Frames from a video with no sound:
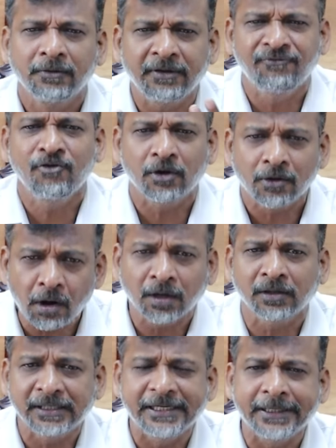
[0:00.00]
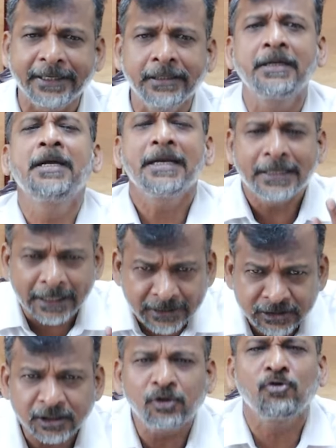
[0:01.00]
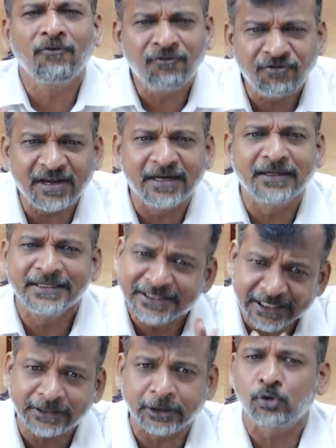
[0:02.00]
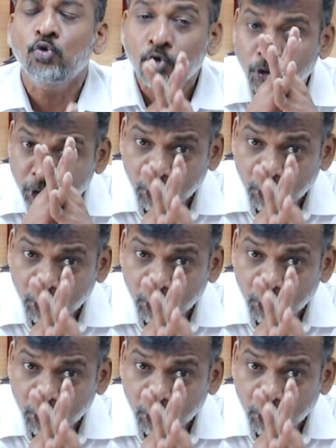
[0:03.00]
If you are not clearing, naturally you will feel dejected. No